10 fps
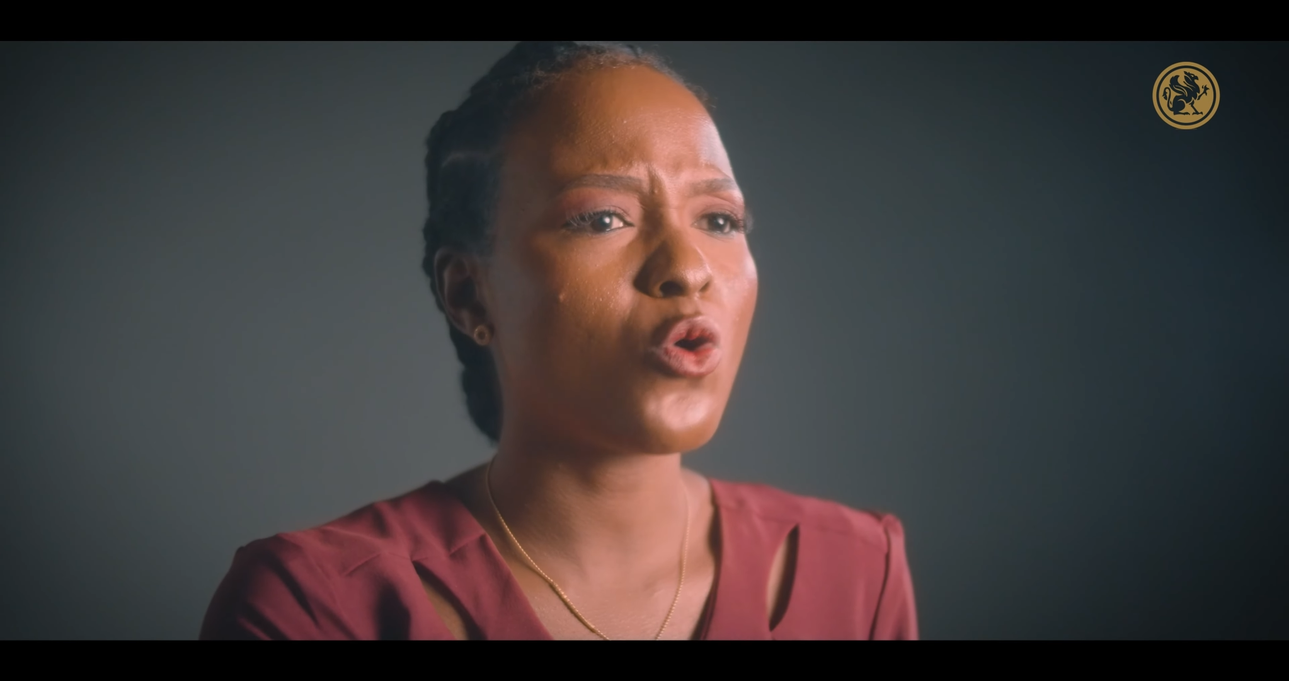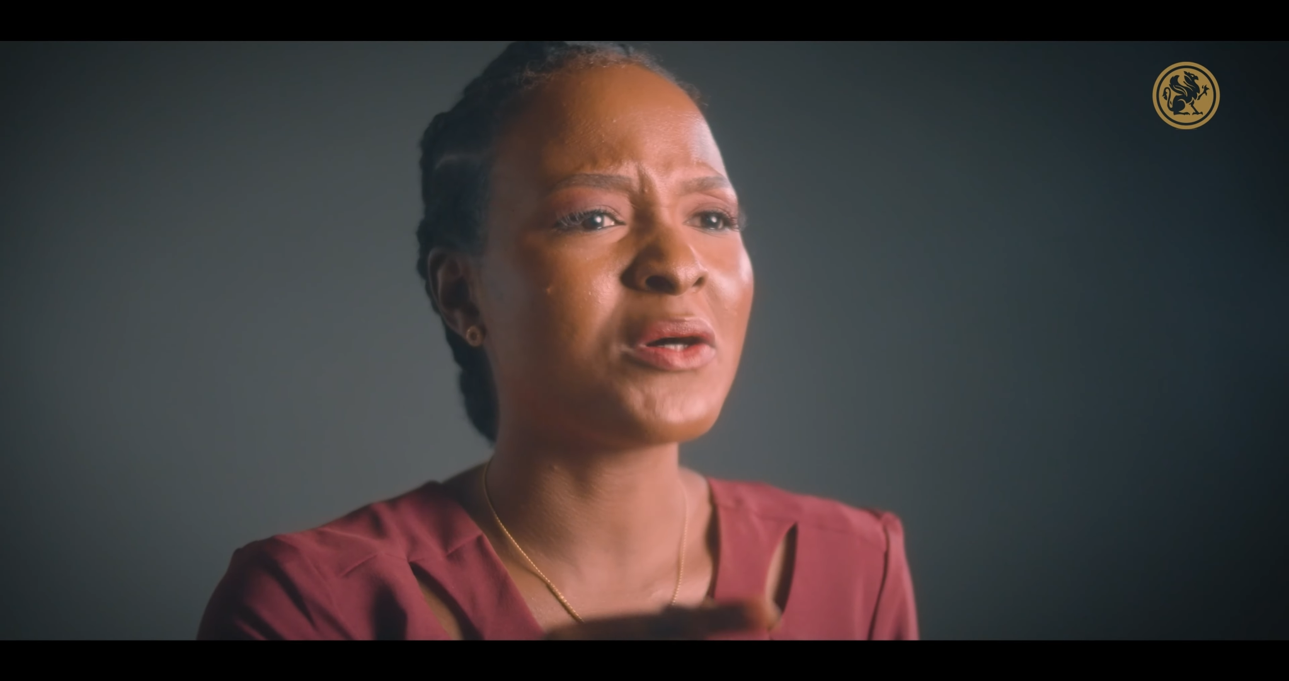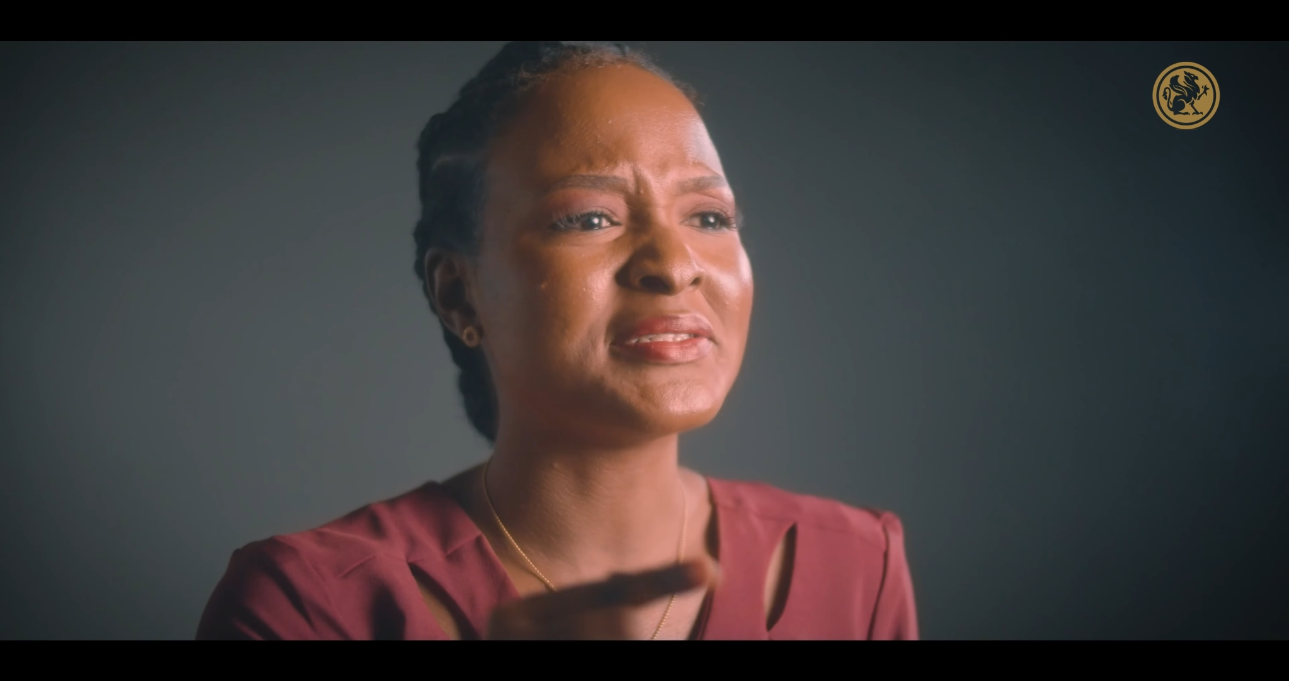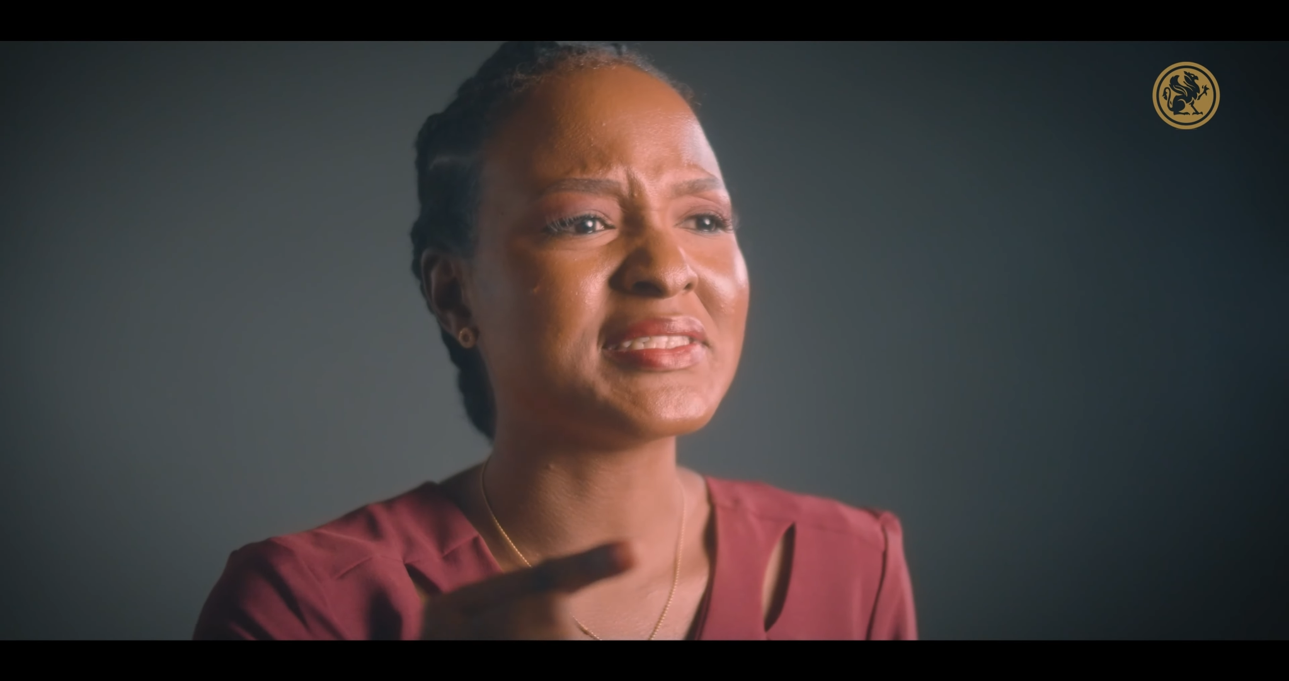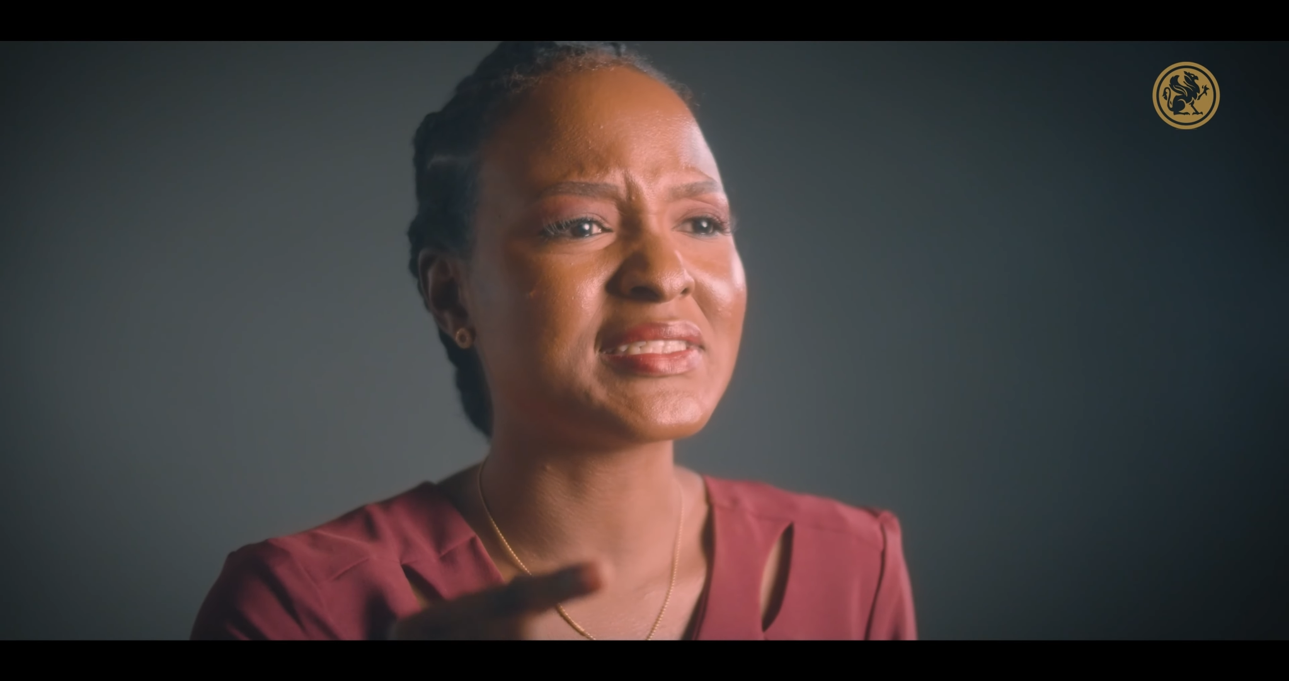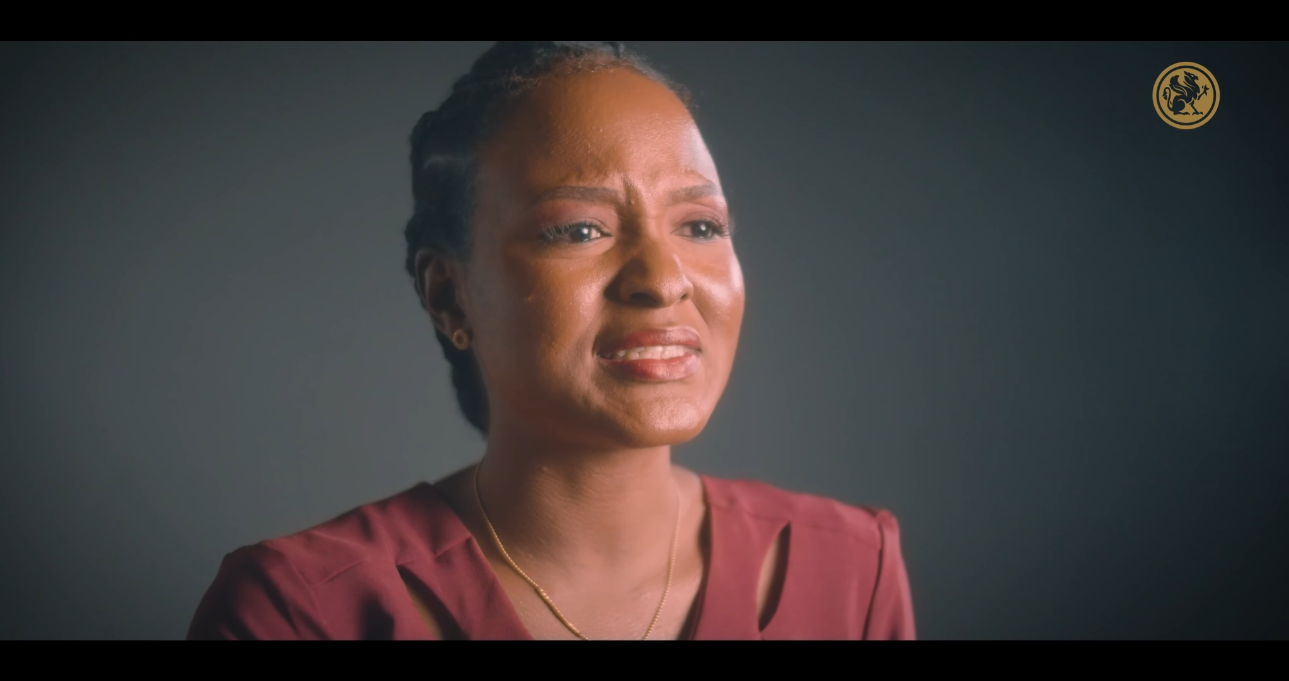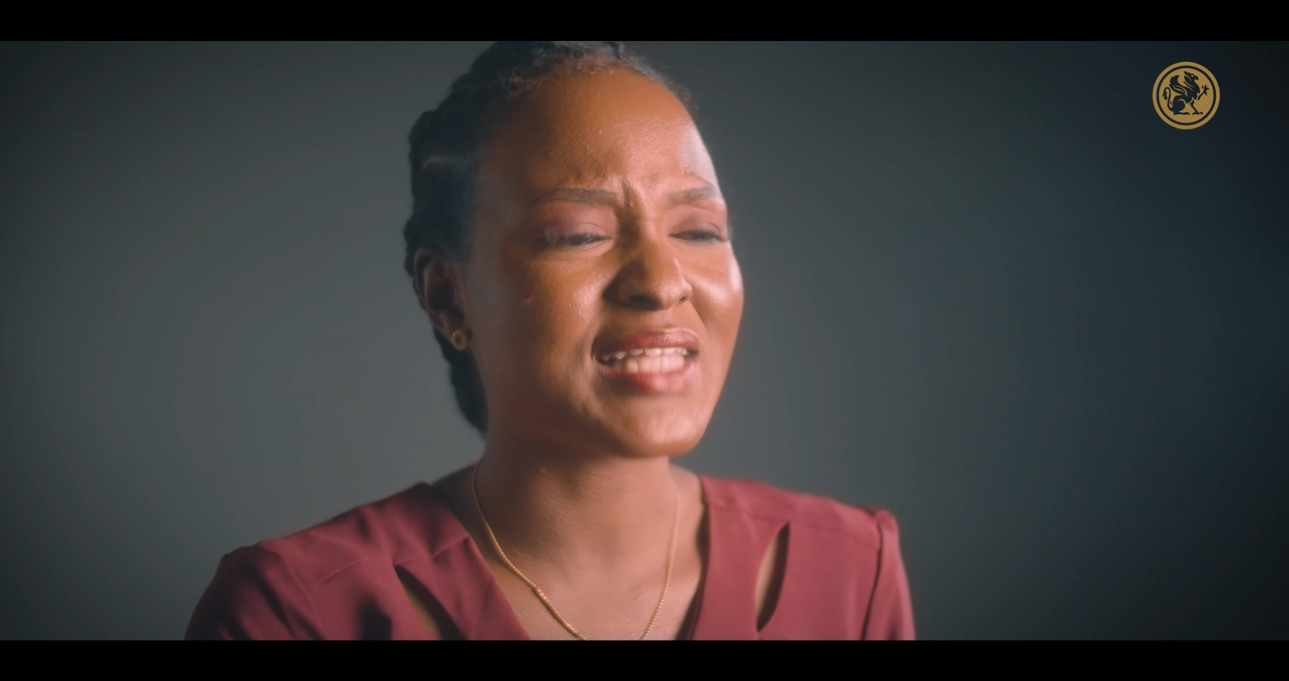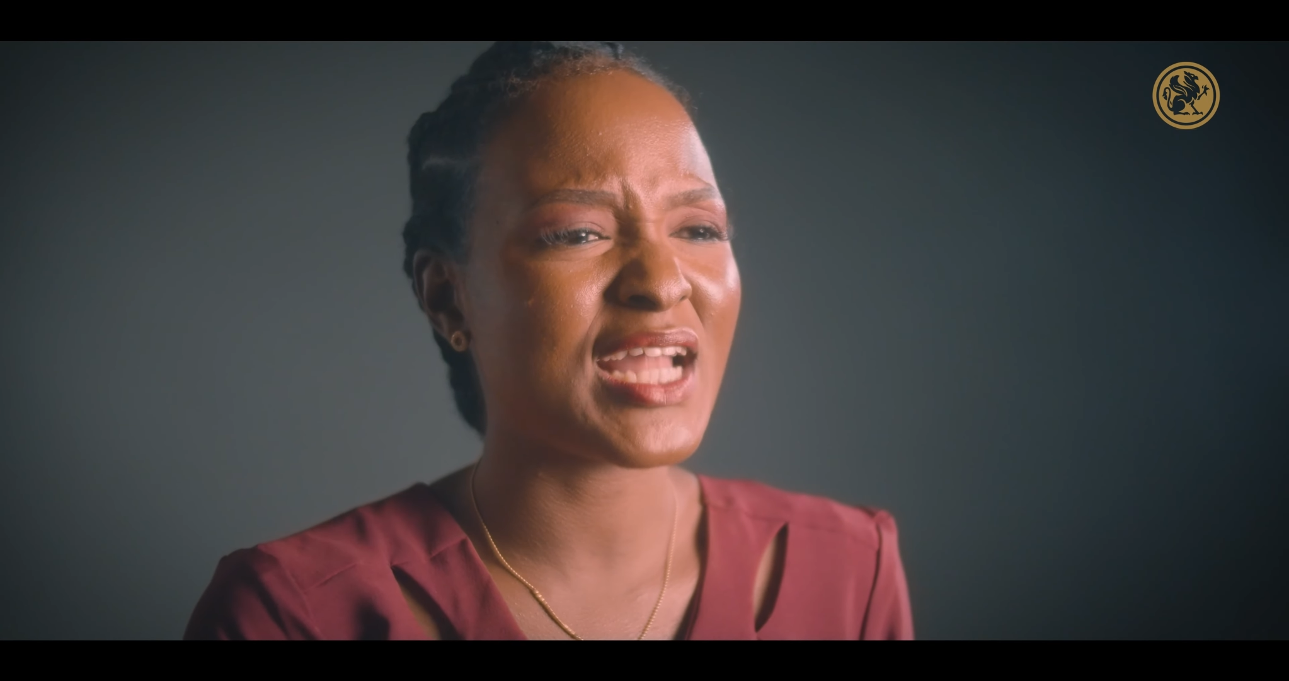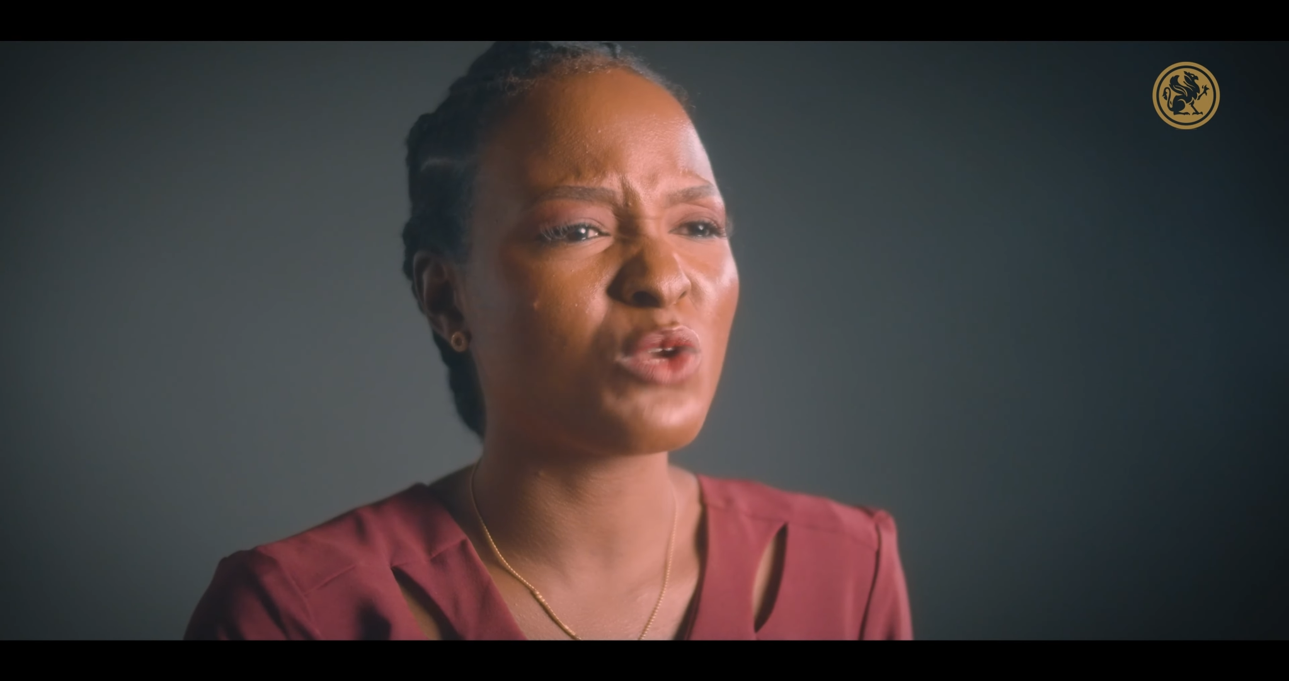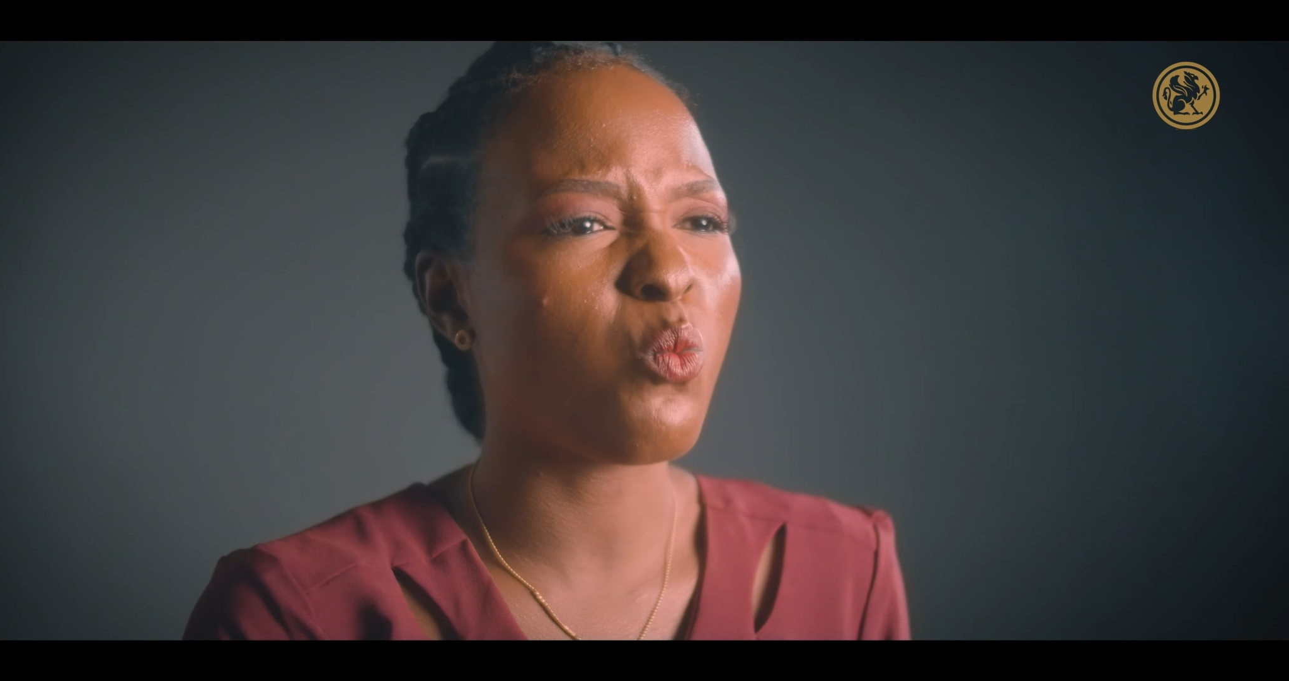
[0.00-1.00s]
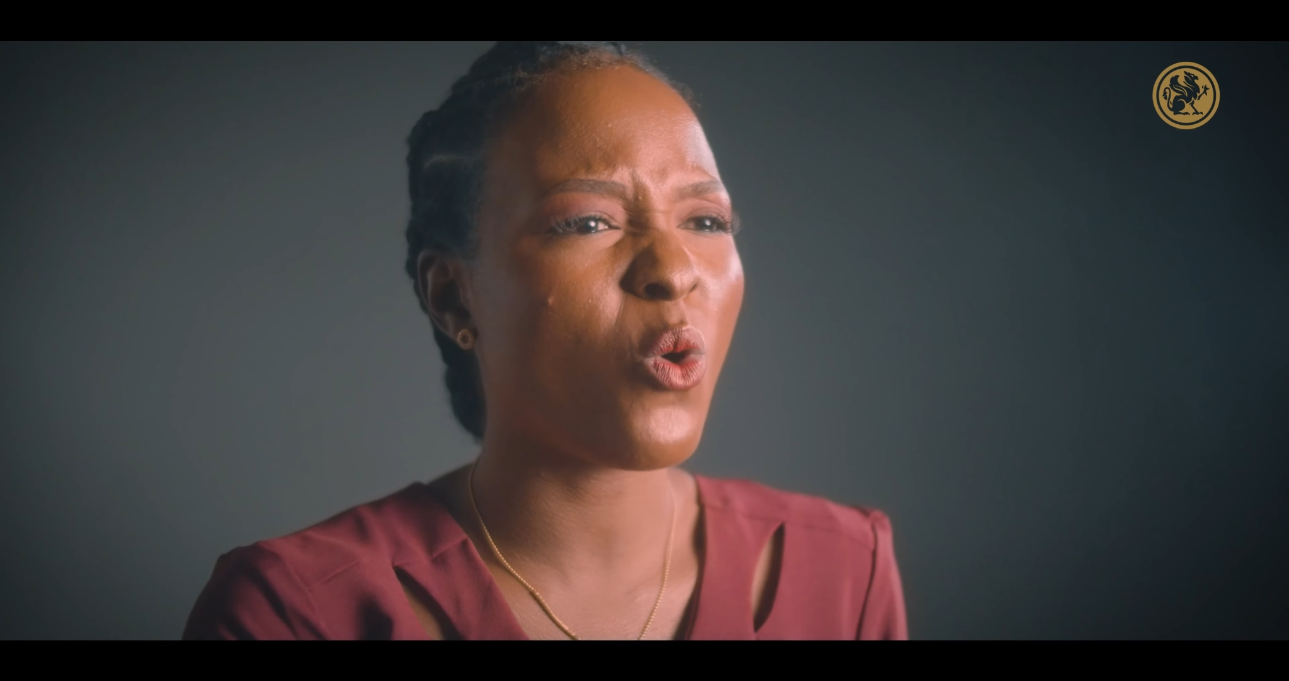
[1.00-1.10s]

understand